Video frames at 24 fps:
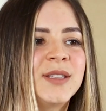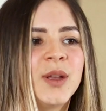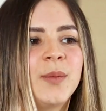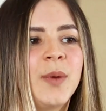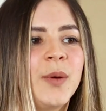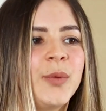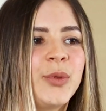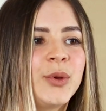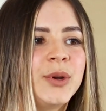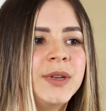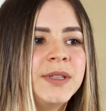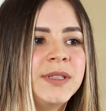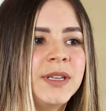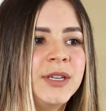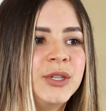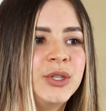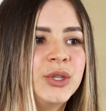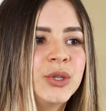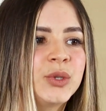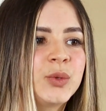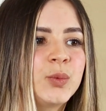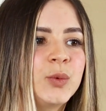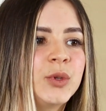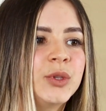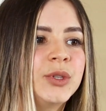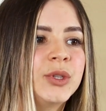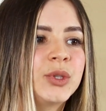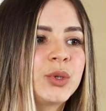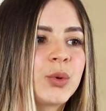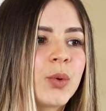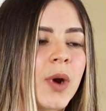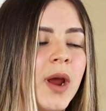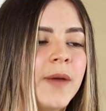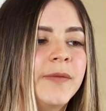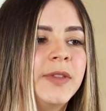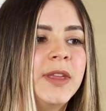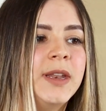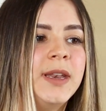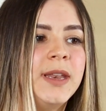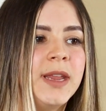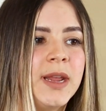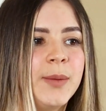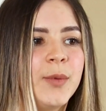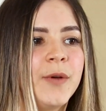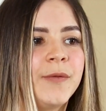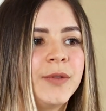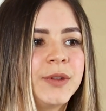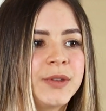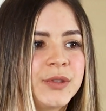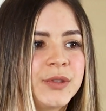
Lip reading: Some authorizations will describe the name of